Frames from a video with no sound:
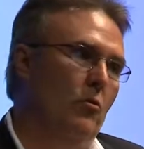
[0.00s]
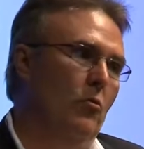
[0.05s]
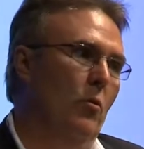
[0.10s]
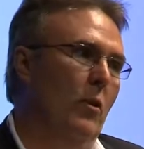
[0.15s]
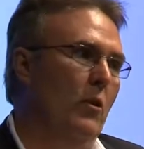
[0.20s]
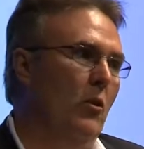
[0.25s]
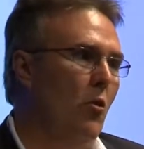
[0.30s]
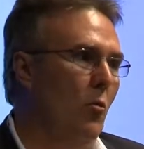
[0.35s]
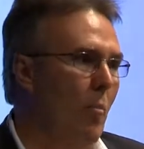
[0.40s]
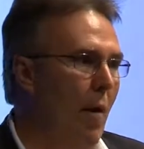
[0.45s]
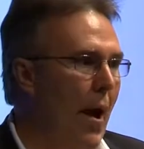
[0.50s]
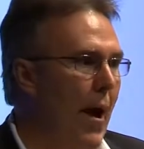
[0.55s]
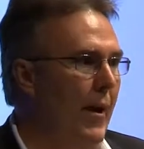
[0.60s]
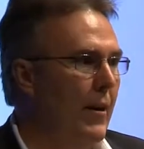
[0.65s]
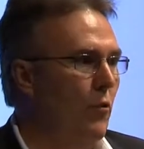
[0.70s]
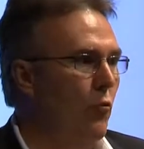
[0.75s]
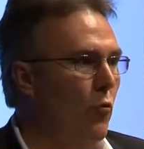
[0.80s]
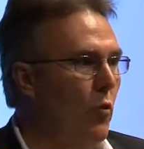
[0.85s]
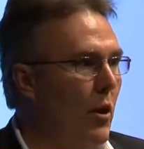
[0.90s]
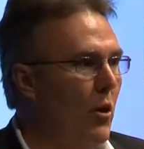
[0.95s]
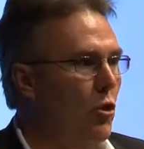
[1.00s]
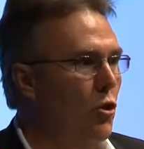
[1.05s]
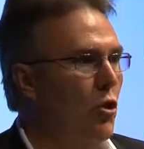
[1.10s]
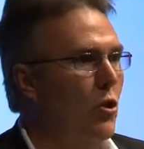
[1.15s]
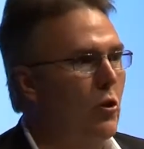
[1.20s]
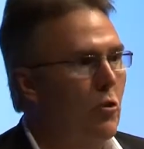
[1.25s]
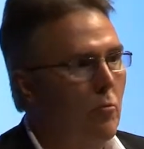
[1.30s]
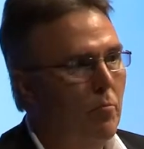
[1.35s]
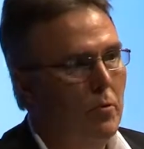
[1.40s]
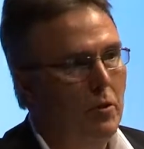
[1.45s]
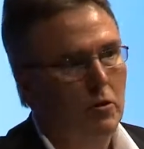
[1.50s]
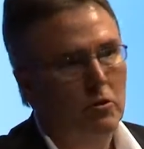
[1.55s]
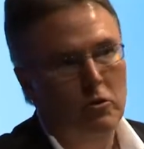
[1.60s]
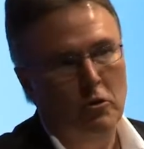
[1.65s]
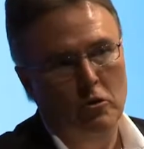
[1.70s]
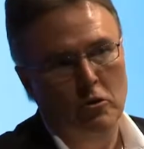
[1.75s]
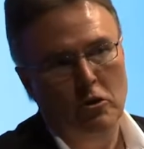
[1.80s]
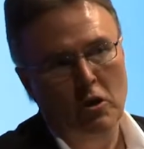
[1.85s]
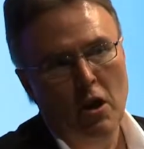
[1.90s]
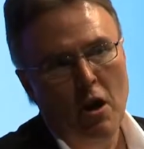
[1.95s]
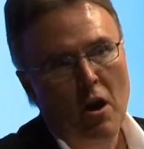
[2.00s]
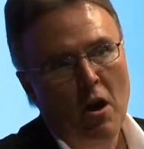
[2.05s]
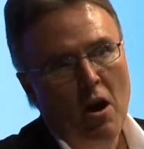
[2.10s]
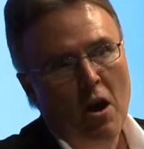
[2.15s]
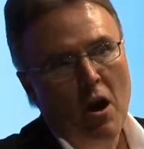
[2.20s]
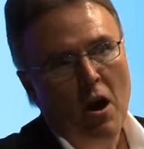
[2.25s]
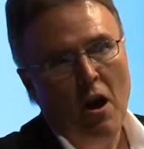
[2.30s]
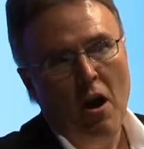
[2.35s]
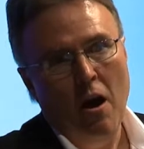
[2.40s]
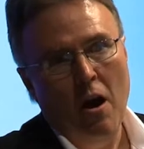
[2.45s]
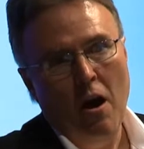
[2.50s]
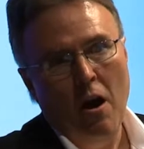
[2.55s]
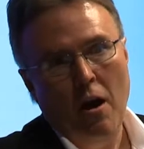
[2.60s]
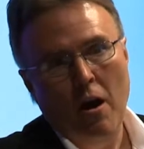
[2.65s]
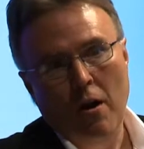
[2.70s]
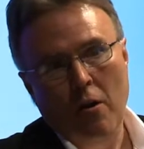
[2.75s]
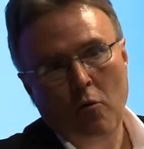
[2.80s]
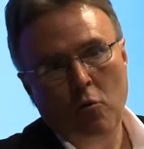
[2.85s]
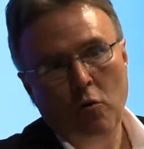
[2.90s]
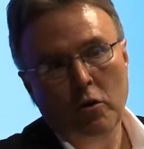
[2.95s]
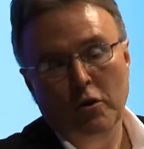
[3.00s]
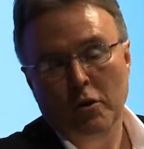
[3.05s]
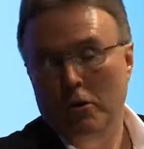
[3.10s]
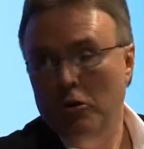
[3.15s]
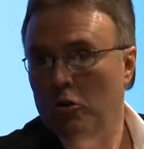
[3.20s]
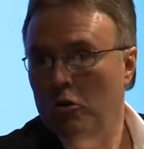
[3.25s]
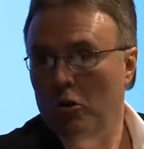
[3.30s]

so we had to go back and re-engineer pieces with it.